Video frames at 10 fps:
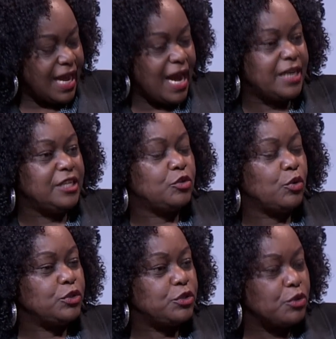And it
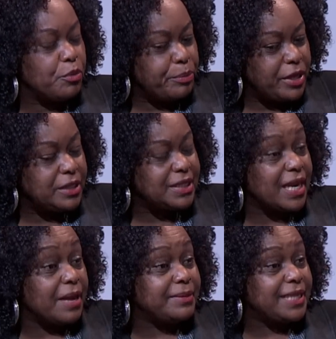also means
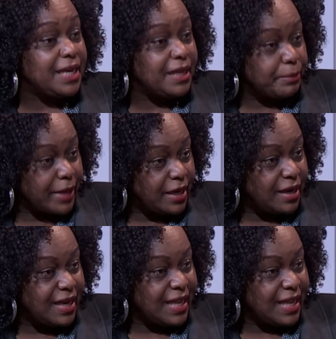that I'm telling men,